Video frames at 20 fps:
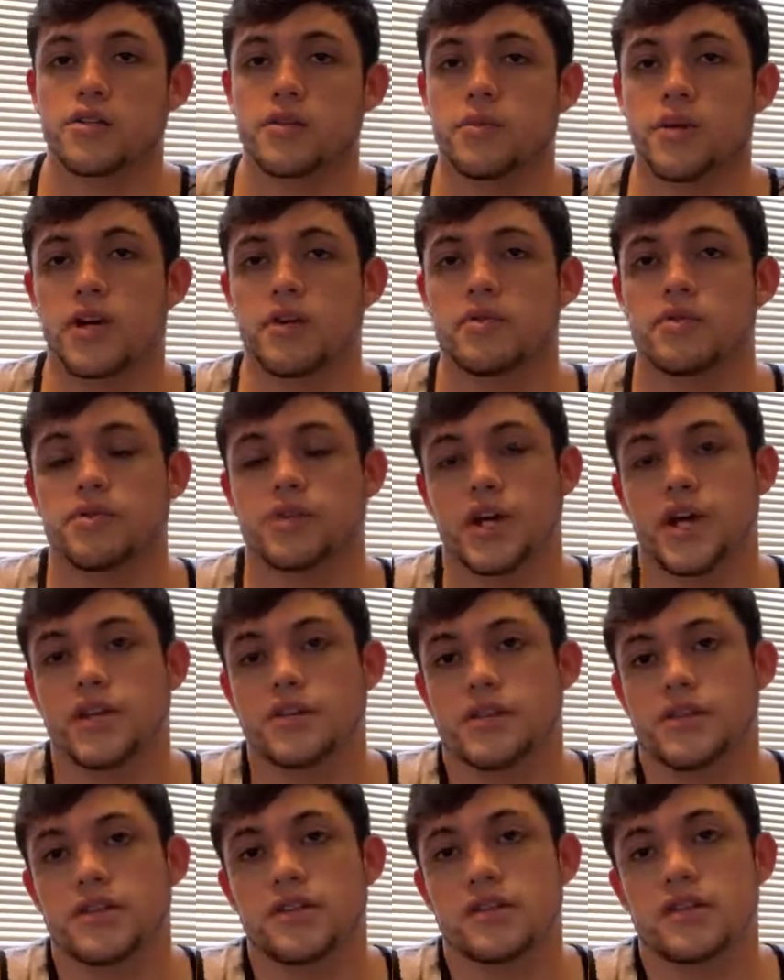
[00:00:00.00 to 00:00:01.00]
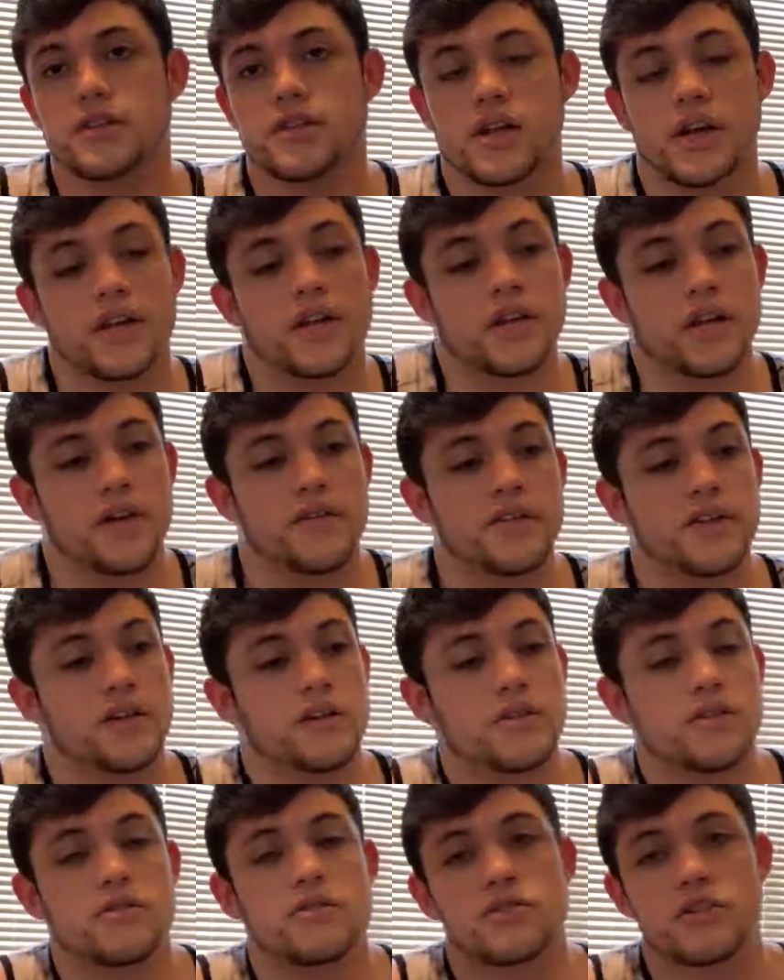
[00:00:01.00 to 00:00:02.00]
the manifold as is. I didn't have any
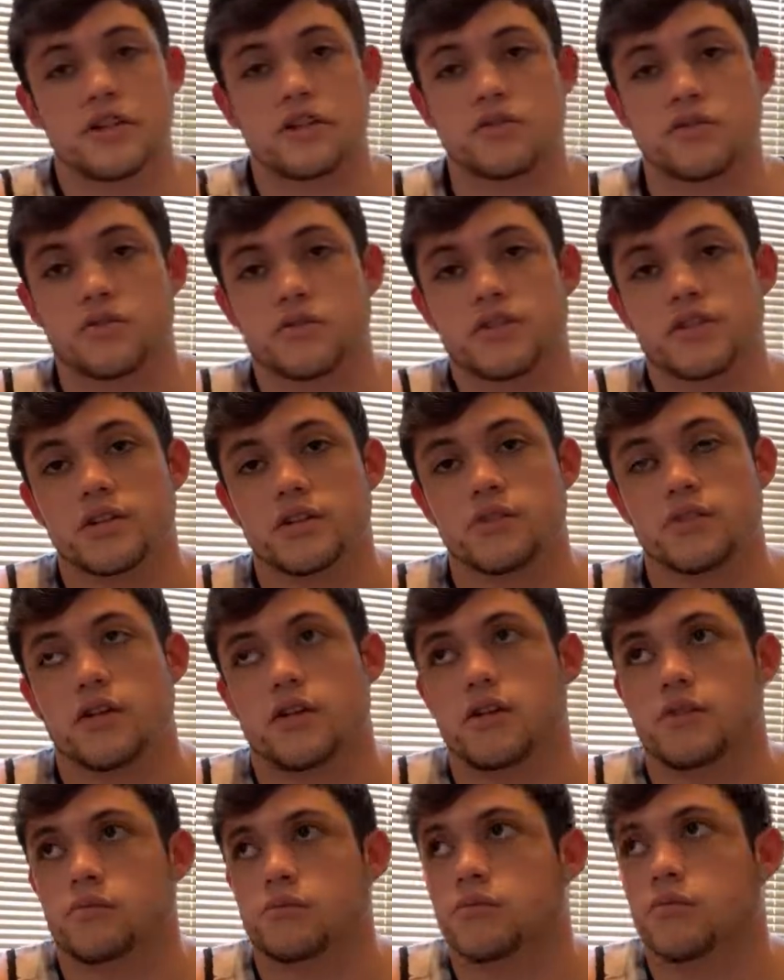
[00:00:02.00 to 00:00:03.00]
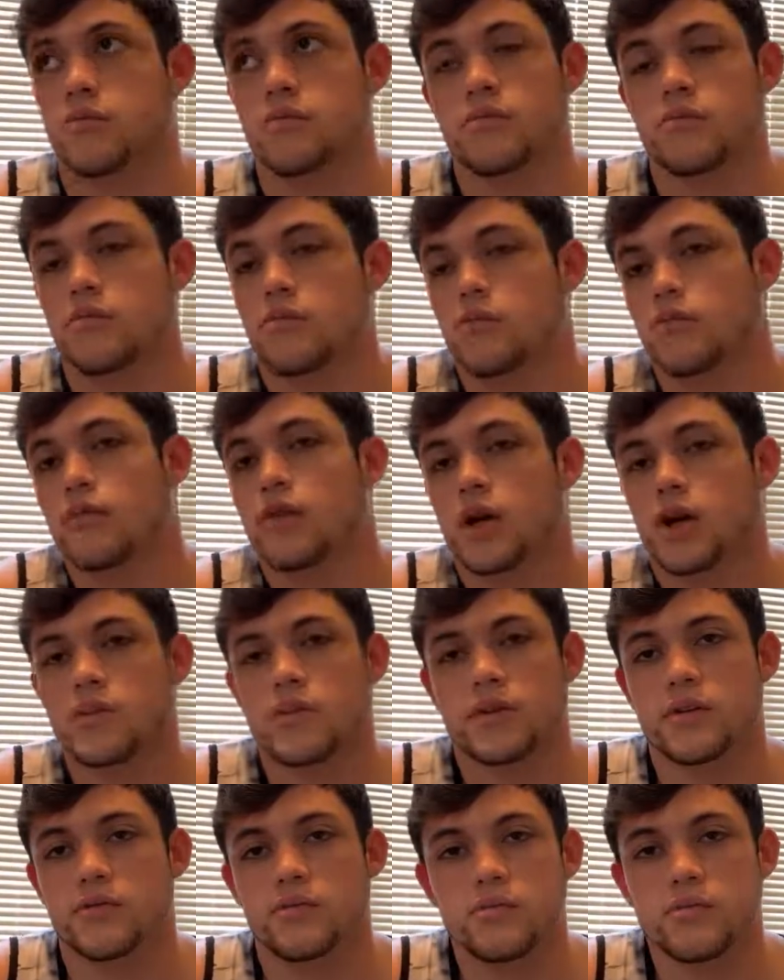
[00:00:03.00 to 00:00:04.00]
issues. I sold it, I
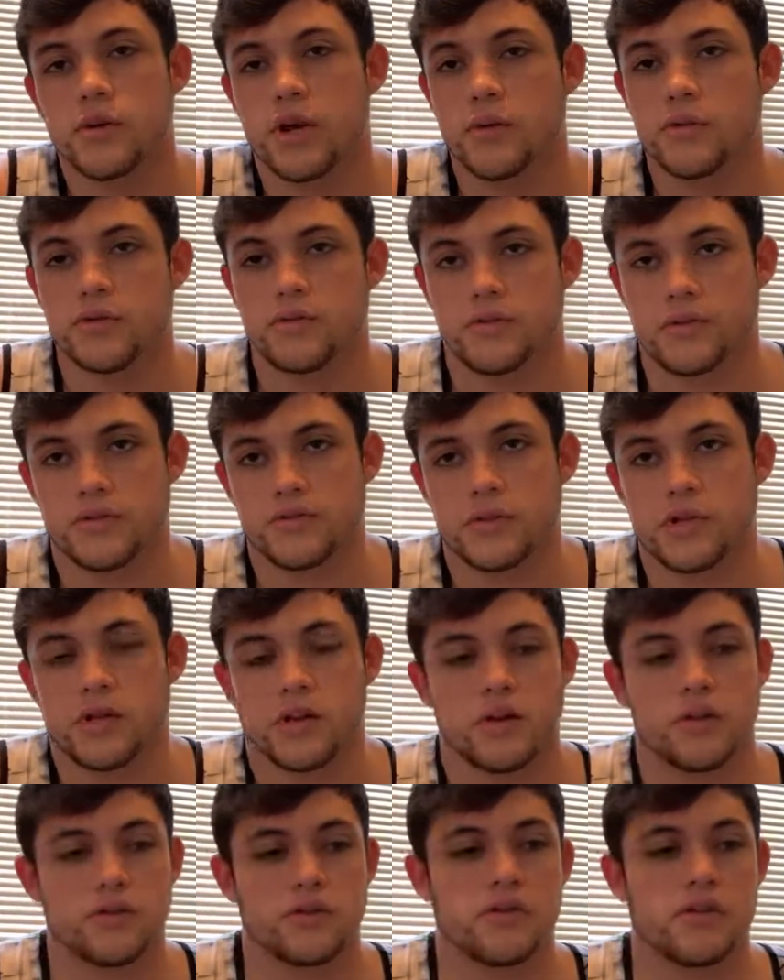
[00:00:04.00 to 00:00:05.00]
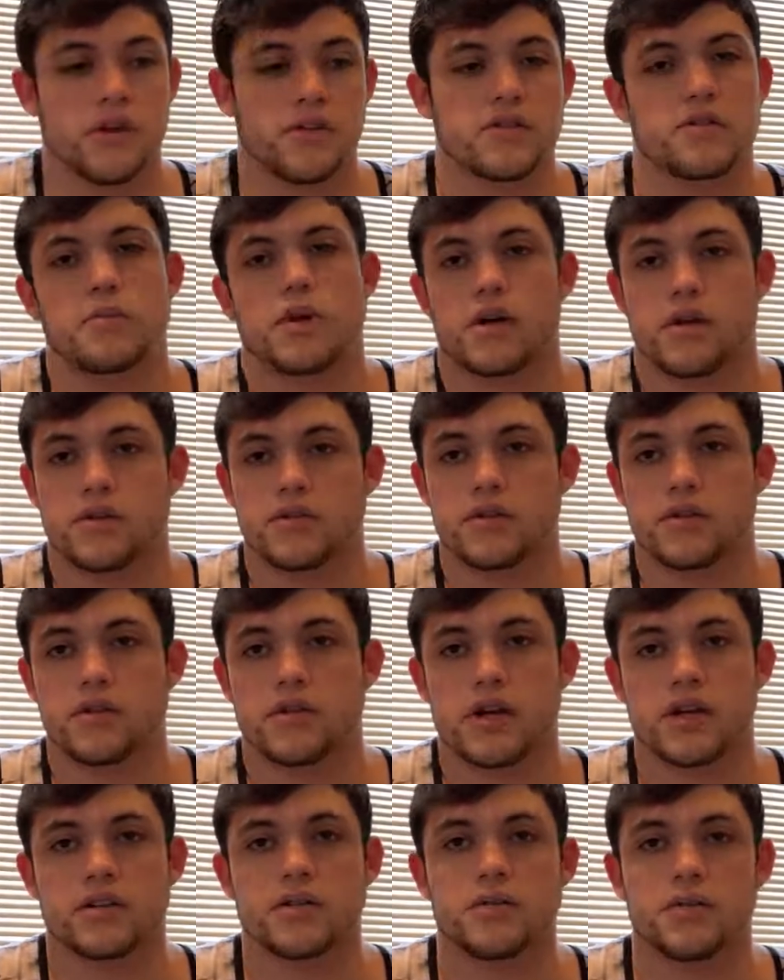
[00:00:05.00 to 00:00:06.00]
mean, probably 1,500, 2,000 miles
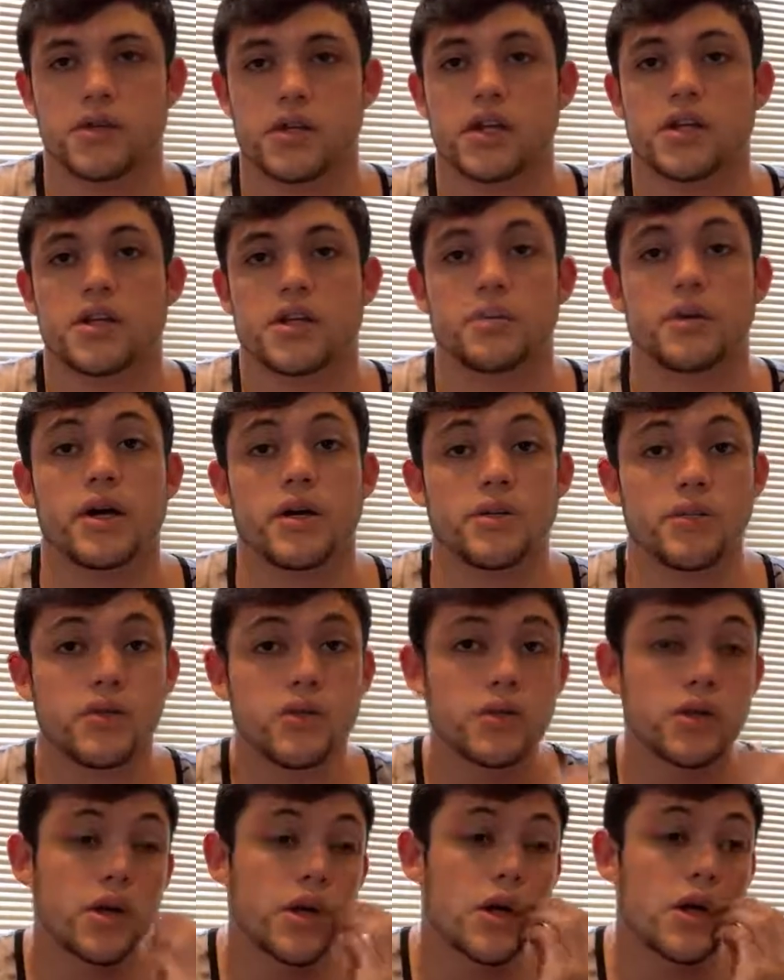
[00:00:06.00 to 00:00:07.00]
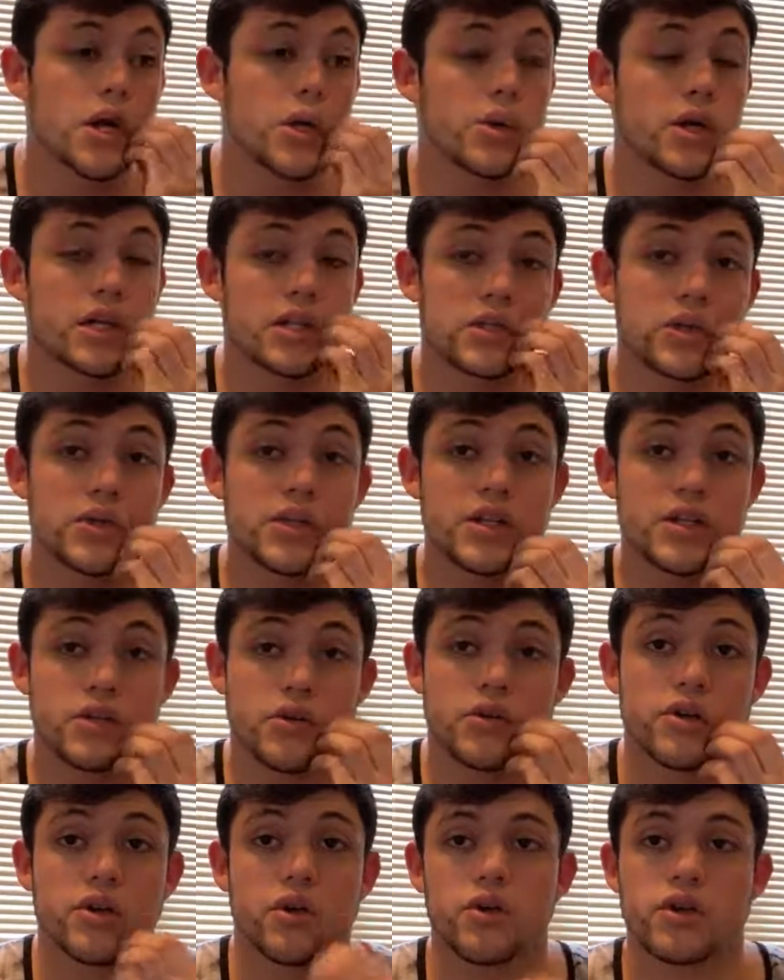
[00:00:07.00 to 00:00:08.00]
collectively on that manifold. When I sold it, and
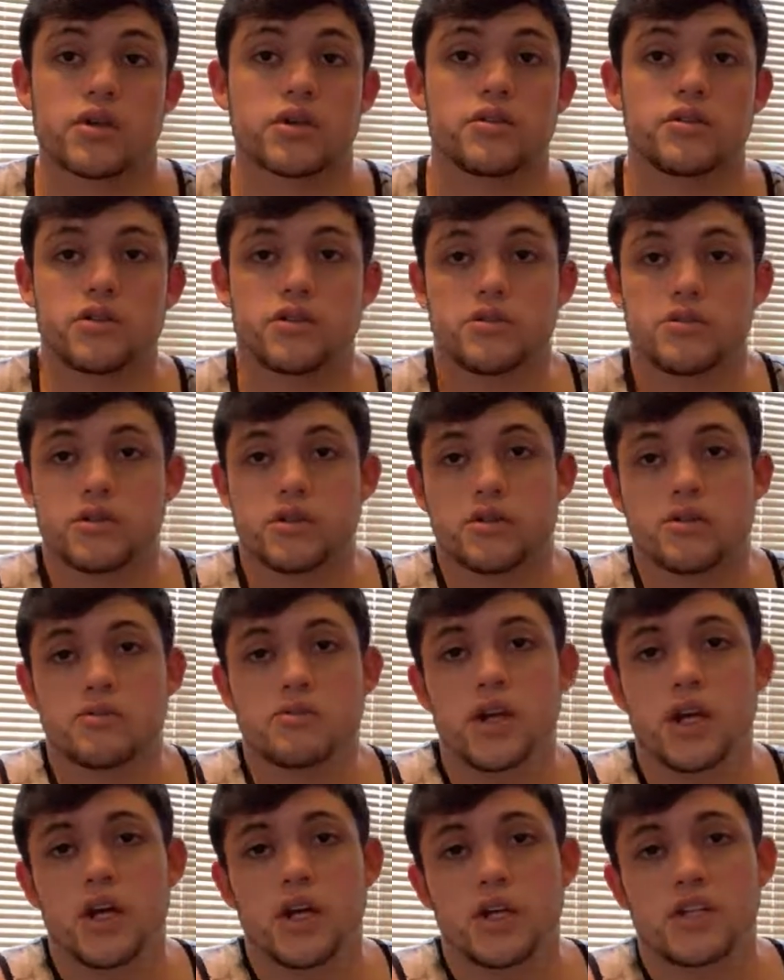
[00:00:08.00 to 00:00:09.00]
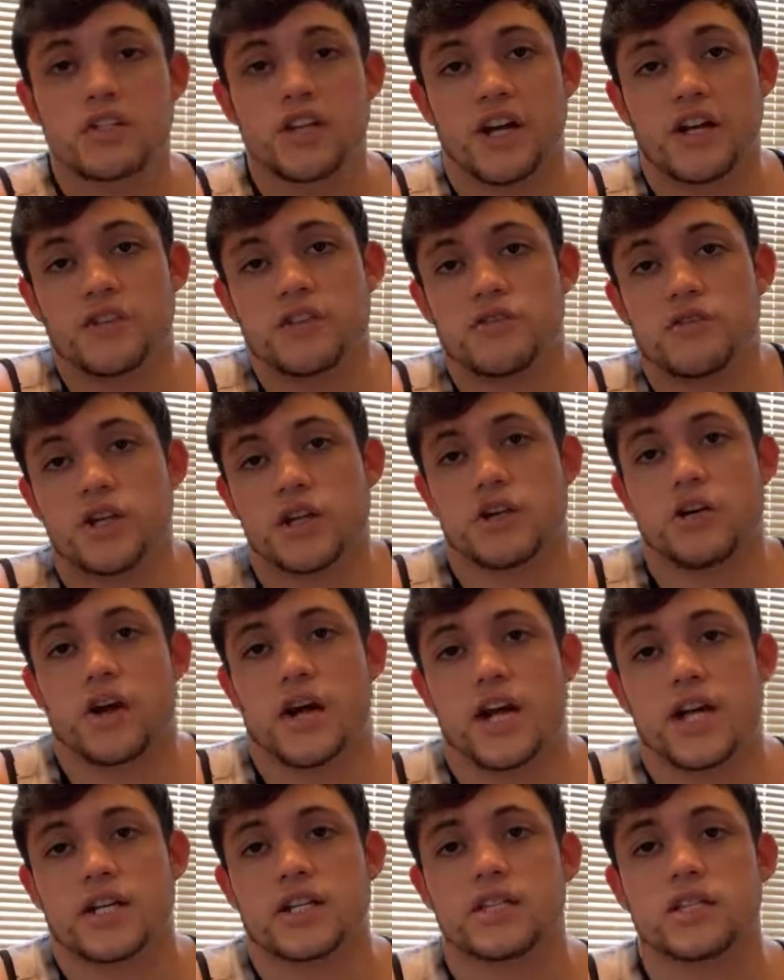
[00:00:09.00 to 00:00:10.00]
there were no issues. There was no signs of any
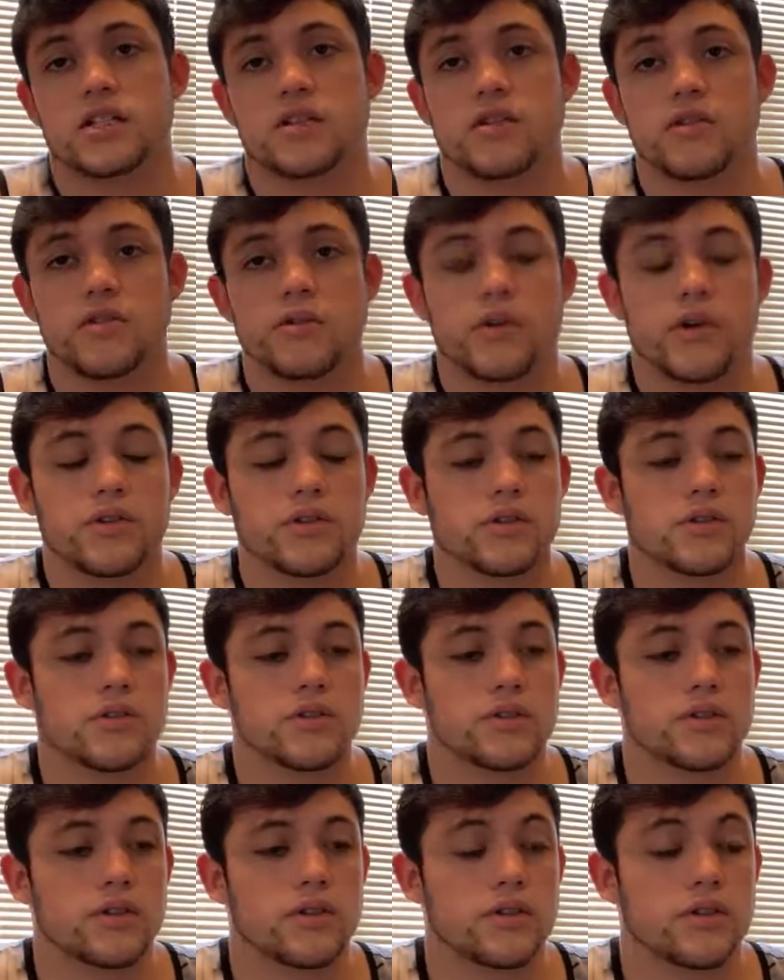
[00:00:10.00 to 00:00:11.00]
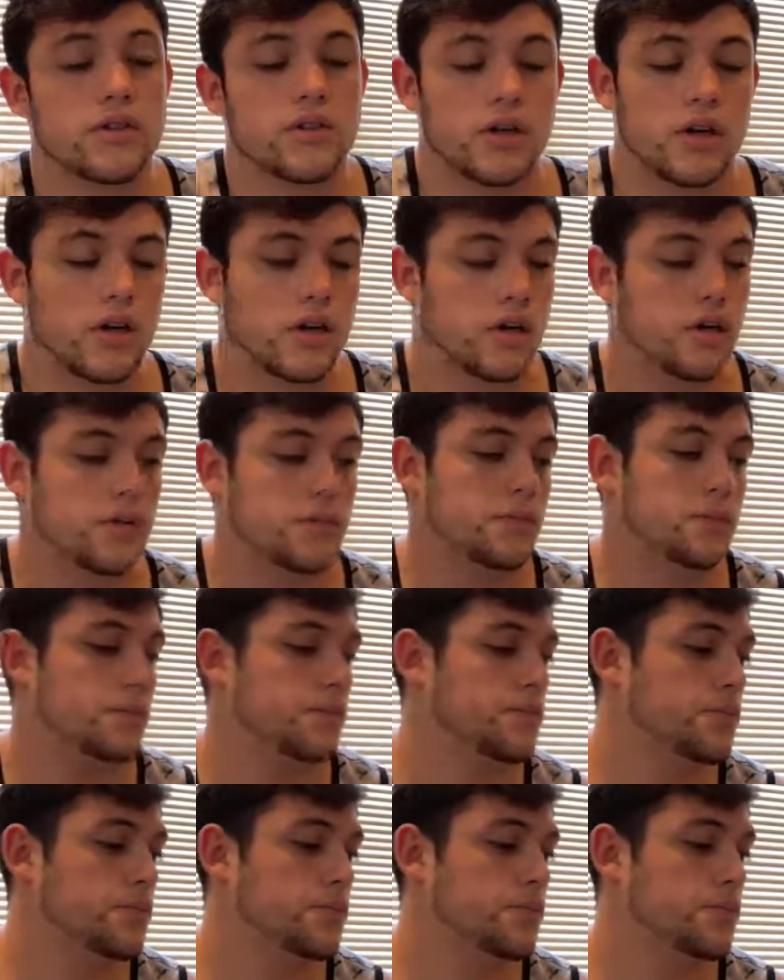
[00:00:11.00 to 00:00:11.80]
cracks. All the welds looked good. I